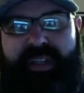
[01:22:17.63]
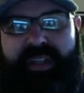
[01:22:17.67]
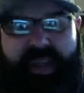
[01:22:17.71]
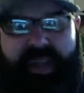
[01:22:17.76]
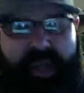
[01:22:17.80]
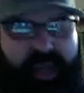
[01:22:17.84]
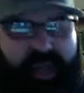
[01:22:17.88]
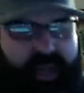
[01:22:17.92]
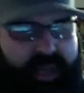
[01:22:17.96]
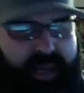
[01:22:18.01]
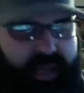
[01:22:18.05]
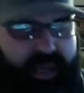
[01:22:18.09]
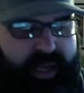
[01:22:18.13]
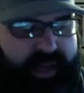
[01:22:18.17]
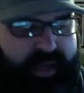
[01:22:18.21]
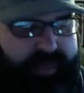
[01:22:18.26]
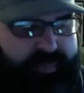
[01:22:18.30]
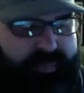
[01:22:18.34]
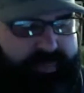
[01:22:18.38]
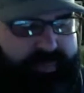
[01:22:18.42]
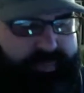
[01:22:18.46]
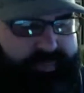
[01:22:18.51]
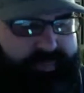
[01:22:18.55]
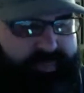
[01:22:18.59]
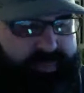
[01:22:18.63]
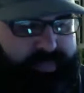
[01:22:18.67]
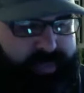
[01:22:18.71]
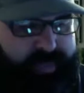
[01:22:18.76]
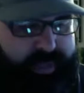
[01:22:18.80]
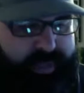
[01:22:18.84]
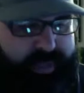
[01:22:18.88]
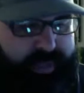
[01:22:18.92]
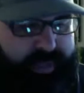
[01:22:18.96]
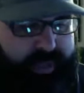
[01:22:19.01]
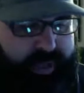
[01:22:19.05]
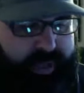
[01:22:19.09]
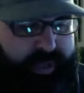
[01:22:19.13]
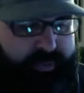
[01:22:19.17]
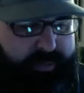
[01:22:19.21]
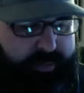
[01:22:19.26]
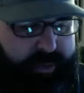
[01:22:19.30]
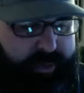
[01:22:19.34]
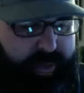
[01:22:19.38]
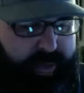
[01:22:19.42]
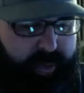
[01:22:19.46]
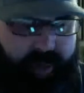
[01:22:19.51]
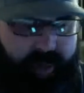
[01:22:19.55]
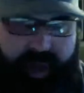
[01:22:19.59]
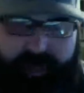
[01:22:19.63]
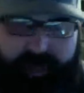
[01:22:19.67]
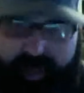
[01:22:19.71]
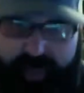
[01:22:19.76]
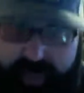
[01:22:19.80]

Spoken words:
When I